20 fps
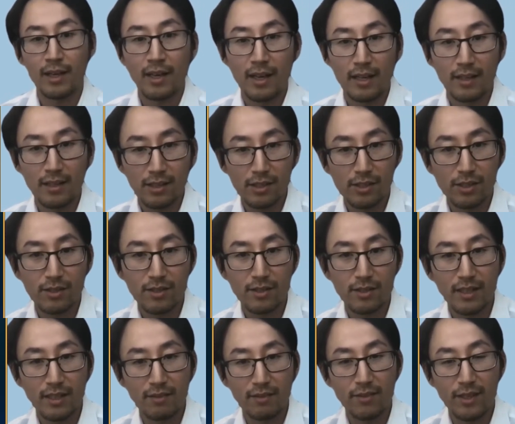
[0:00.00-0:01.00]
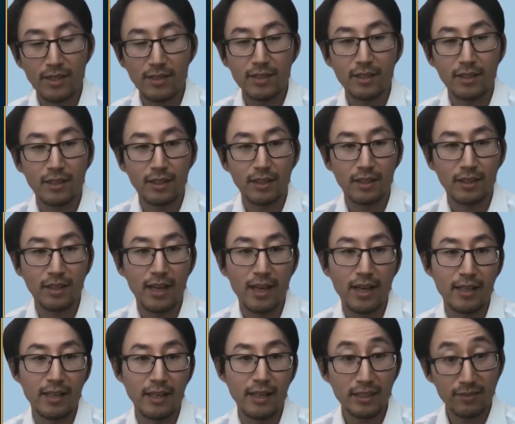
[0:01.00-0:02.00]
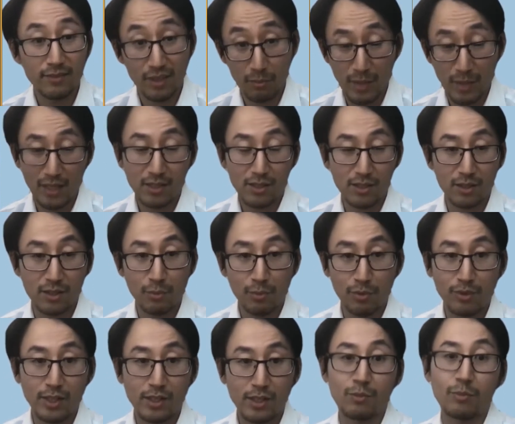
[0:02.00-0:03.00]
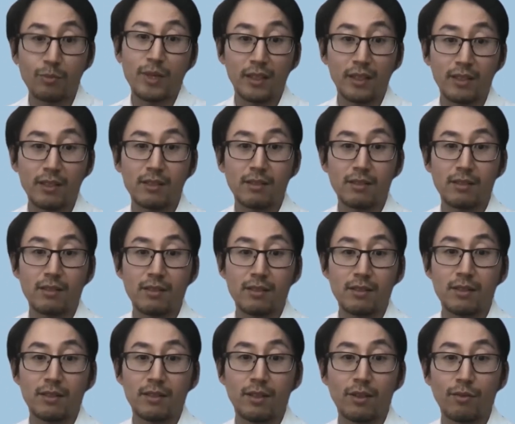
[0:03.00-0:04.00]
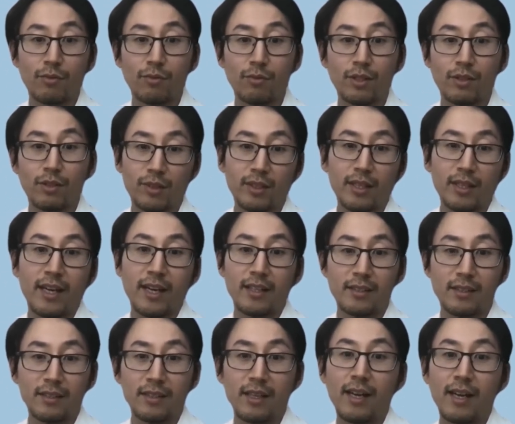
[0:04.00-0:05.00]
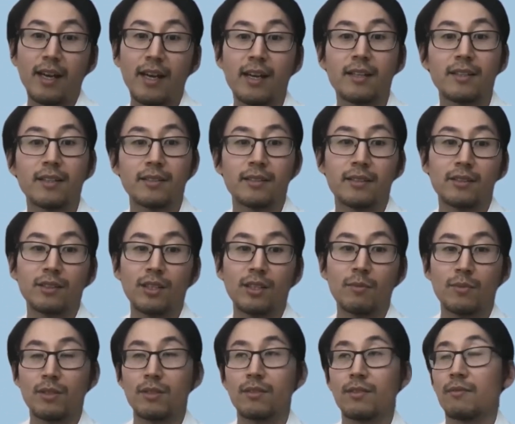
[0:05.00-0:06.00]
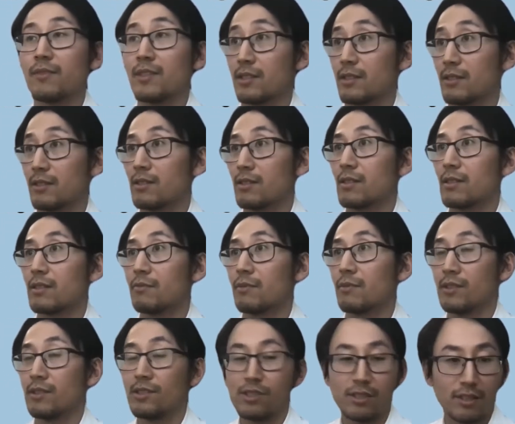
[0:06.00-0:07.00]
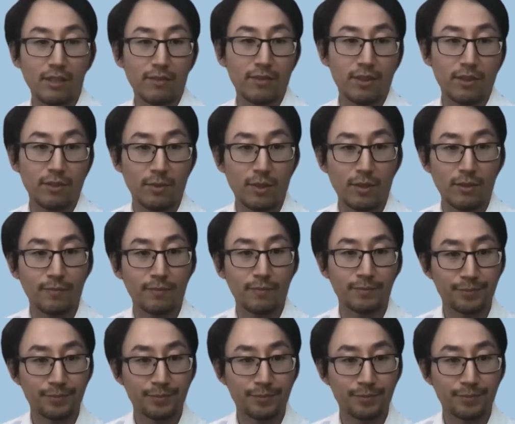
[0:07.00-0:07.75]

And this shows that investing in and actively managing operational practices go really, really hand in hand in terms of the business initiatives as well.